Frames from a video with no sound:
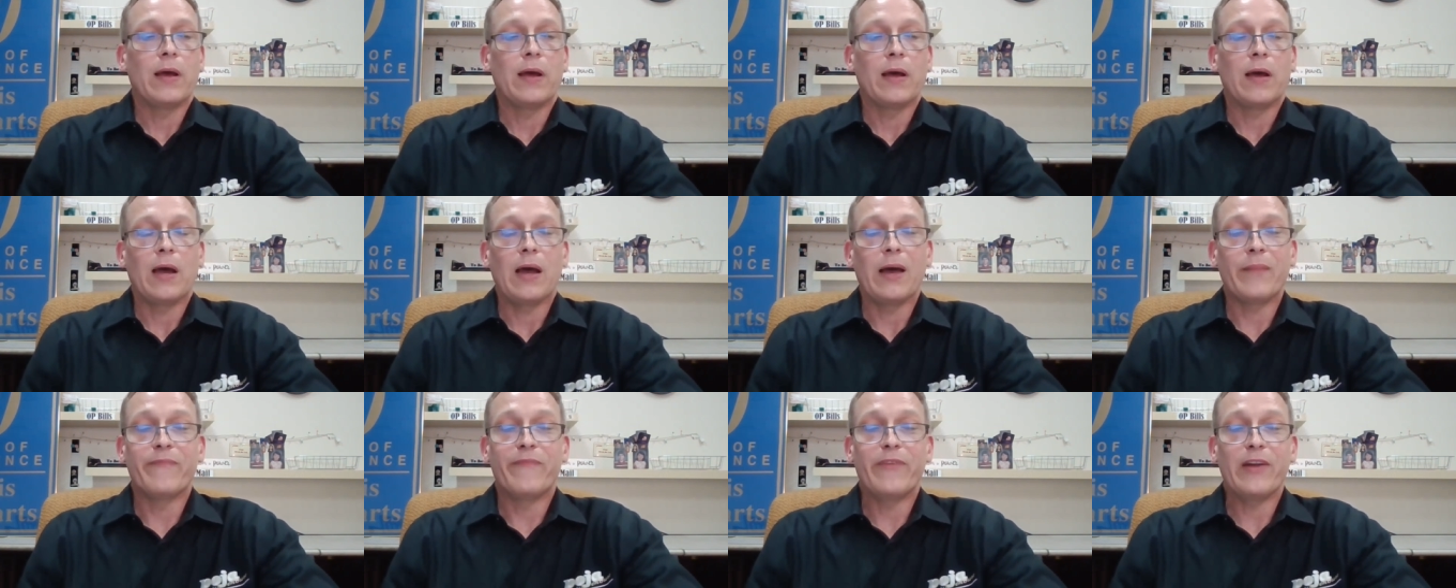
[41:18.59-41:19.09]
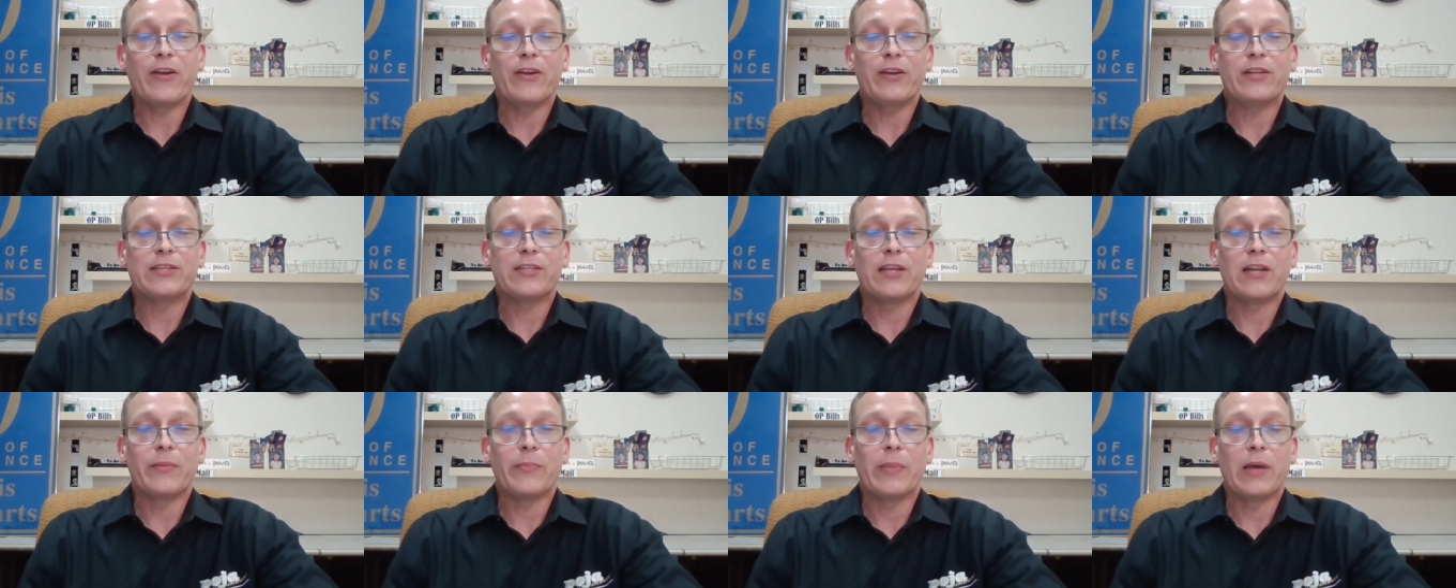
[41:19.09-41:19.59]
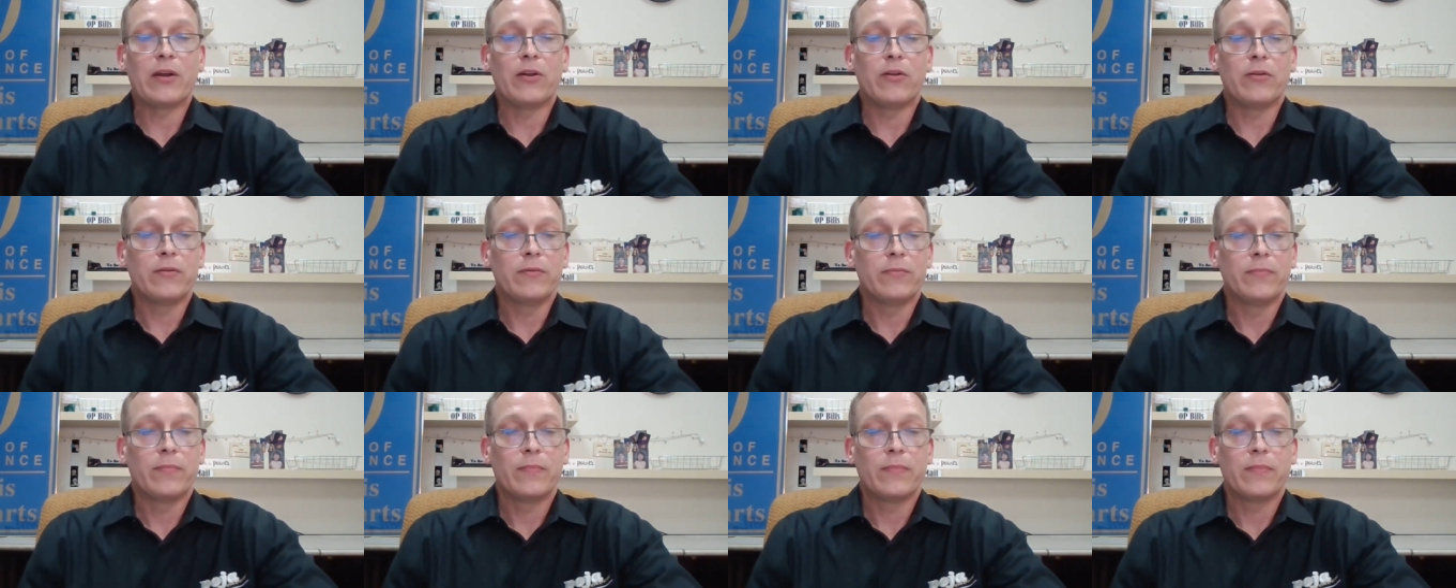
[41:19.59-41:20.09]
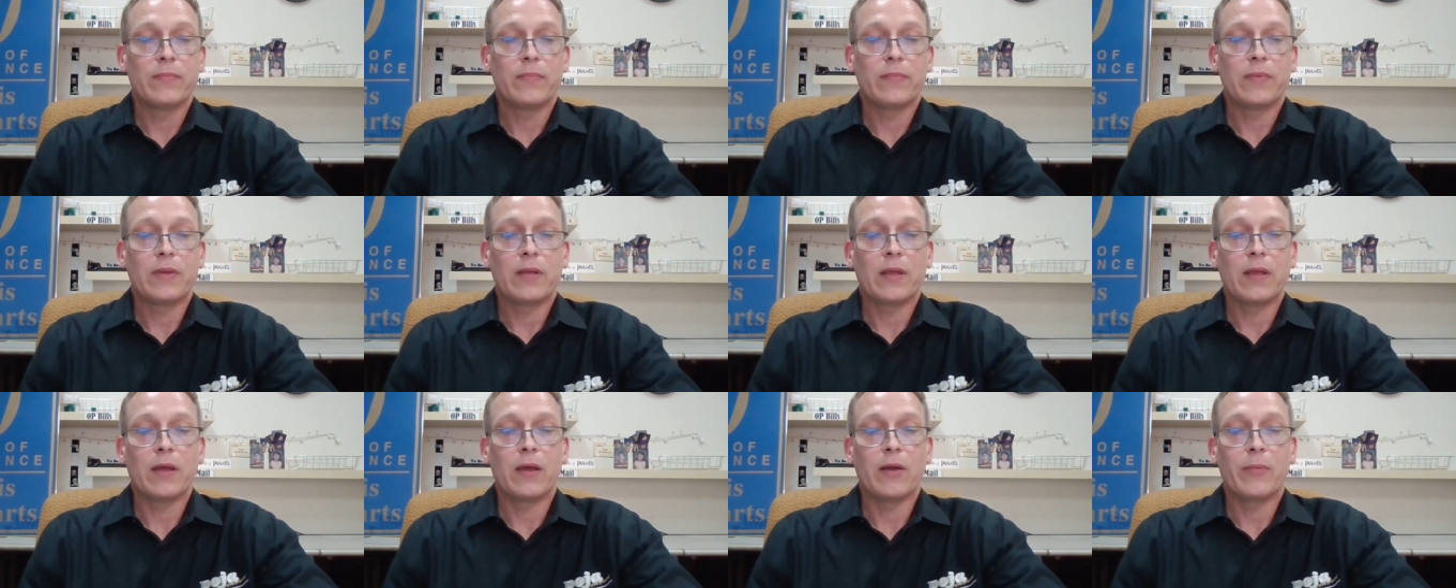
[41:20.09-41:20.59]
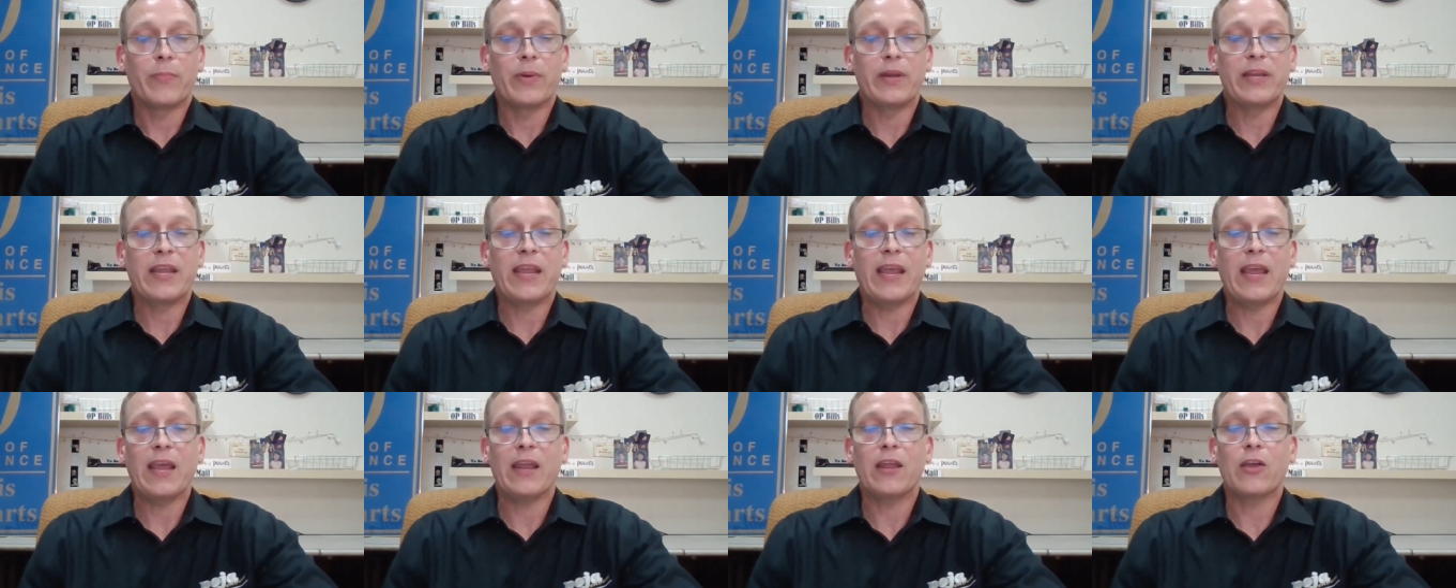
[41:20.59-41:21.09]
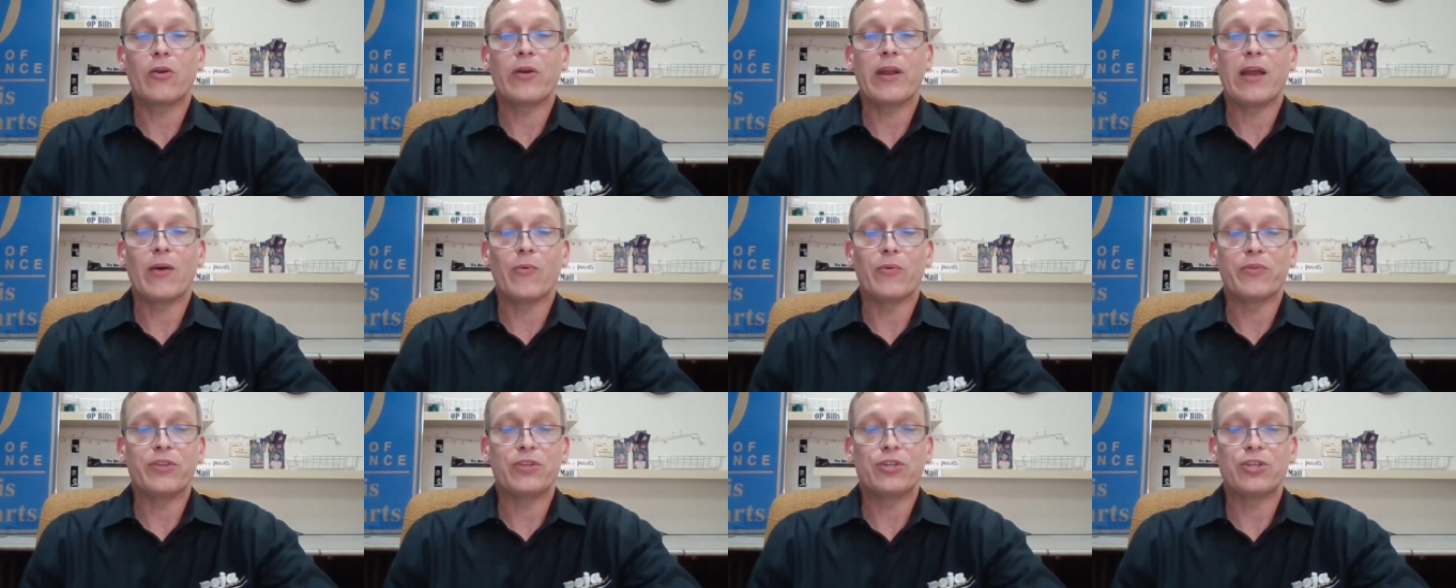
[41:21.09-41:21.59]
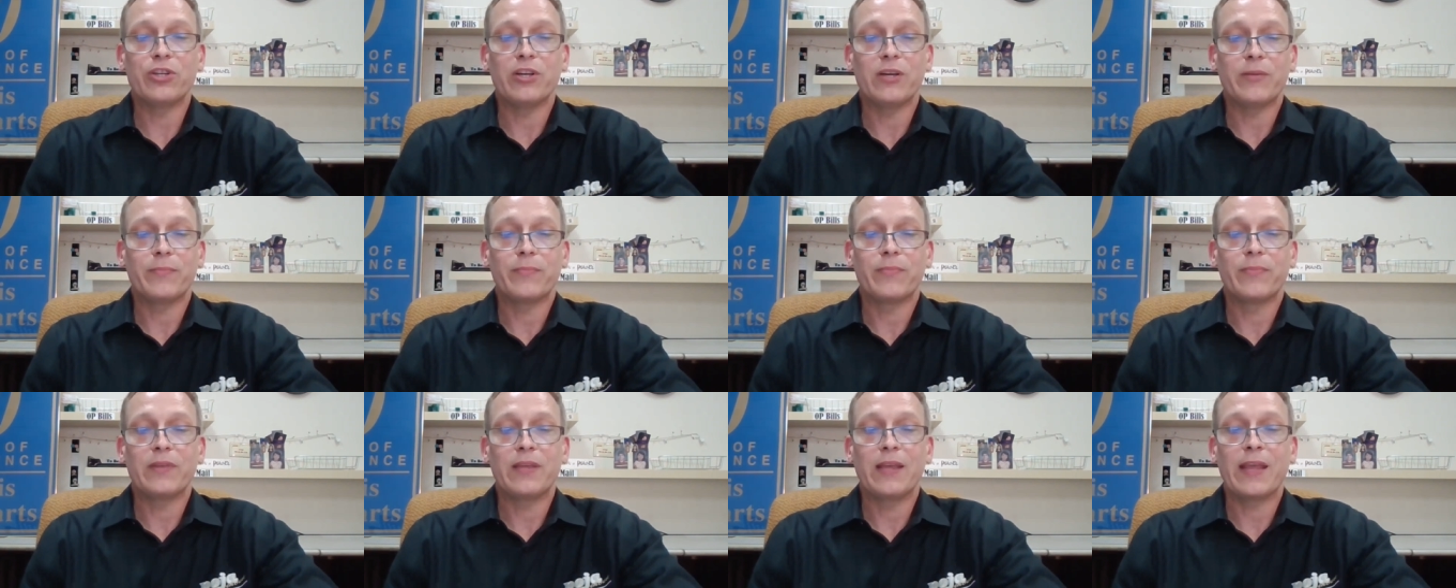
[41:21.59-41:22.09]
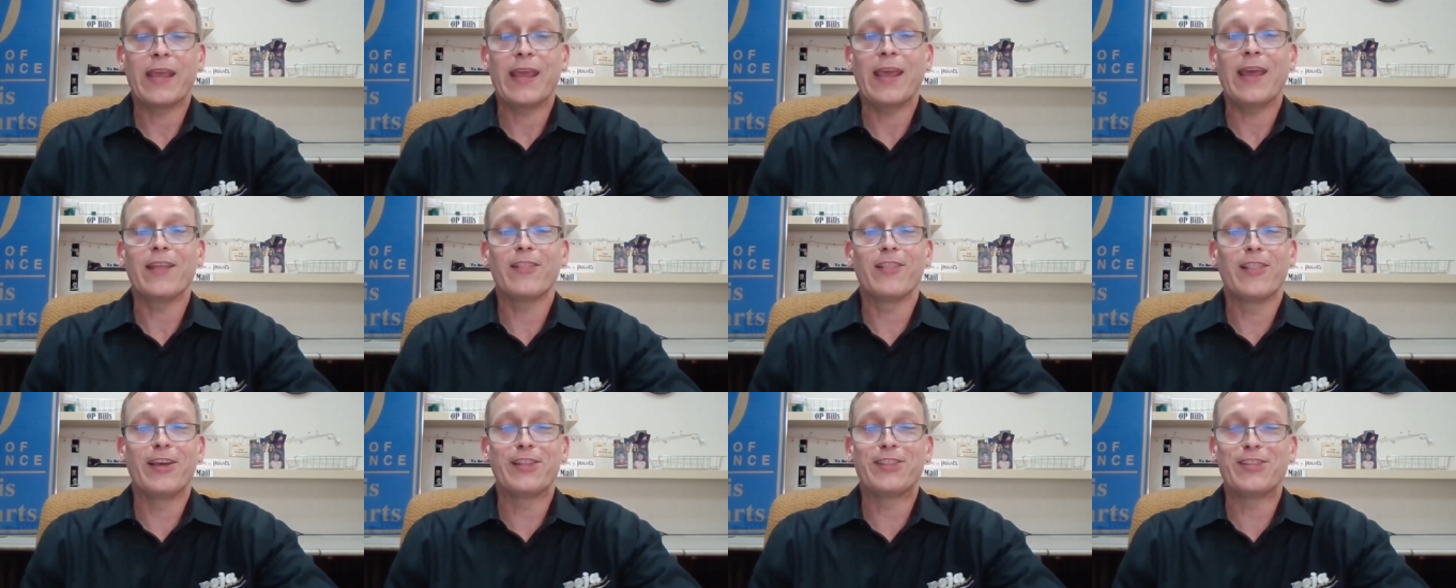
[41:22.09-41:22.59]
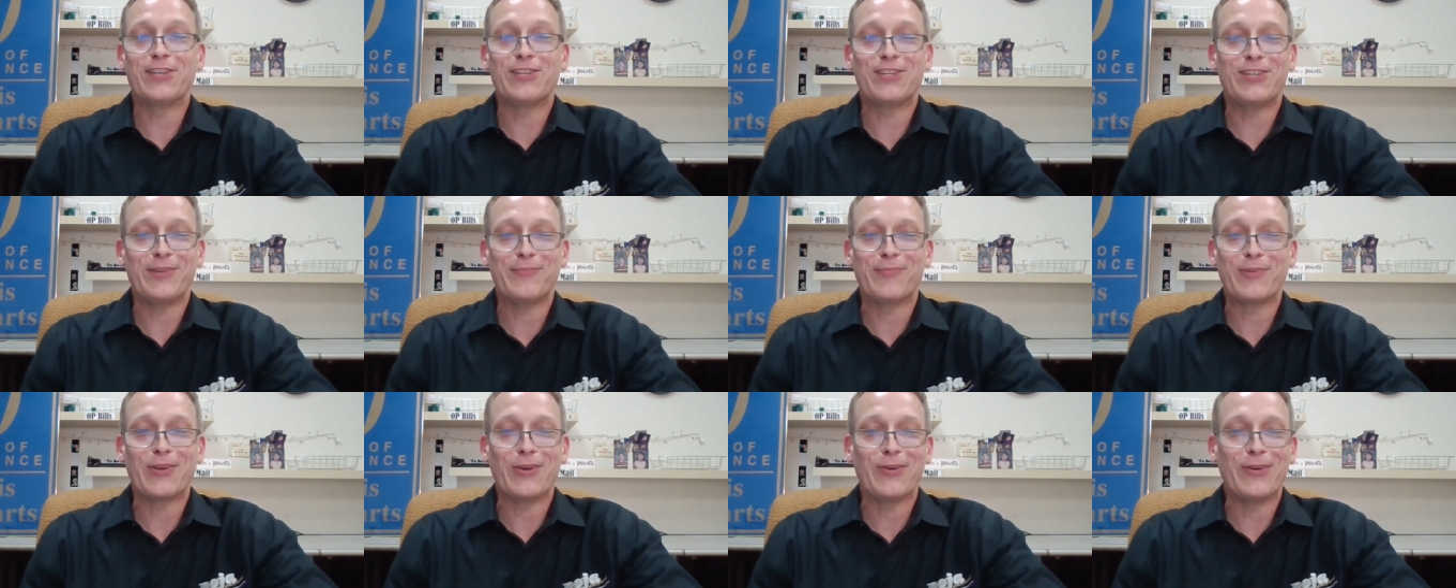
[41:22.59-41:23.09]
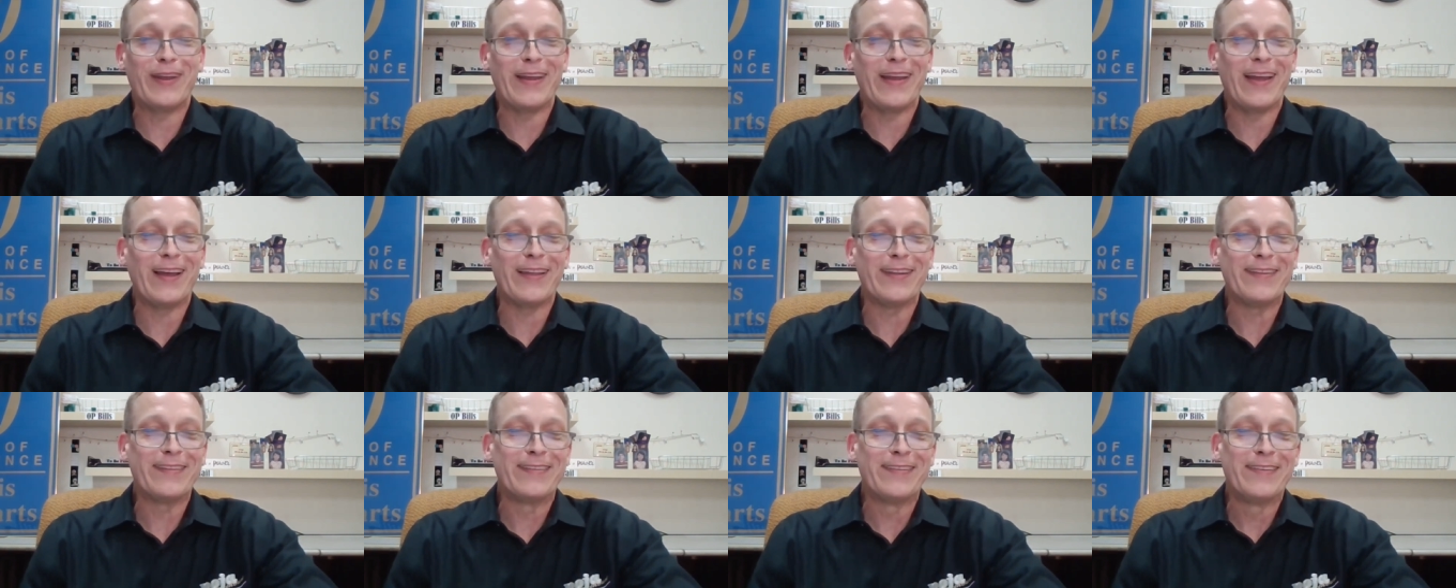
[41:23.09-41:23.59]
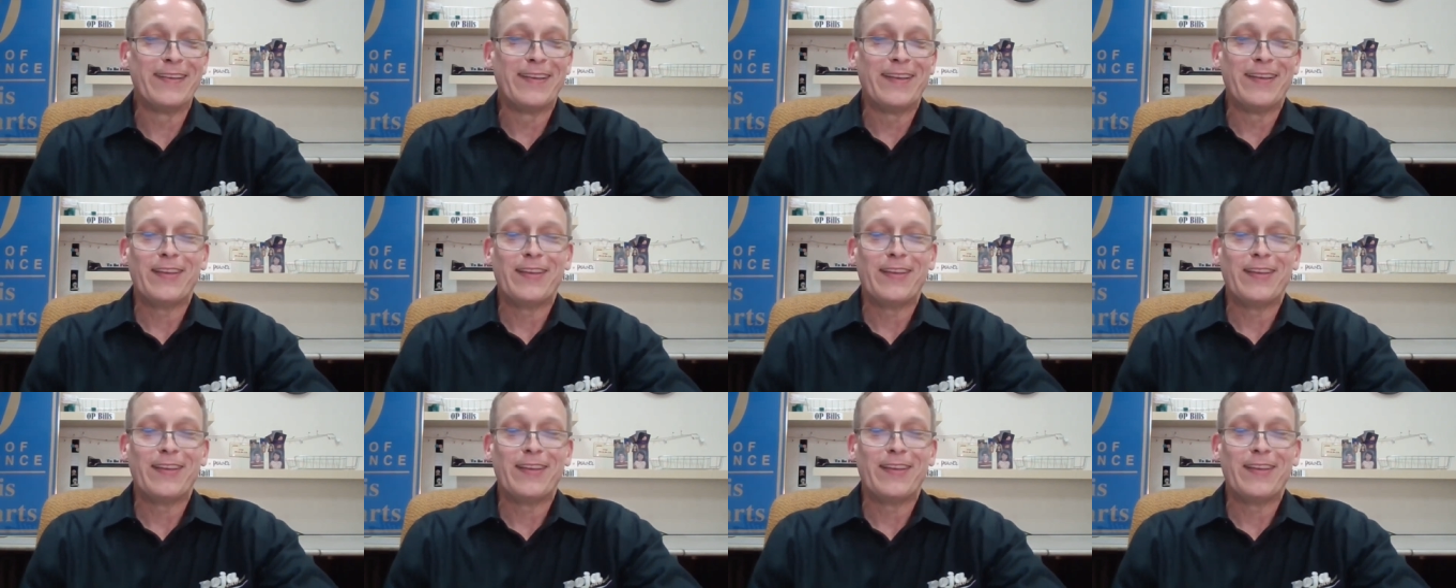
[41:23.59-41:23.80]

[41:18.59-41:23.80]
Uh, I'm very sentimental, you know, but you can't go down with the ship. You can't let the ship go down.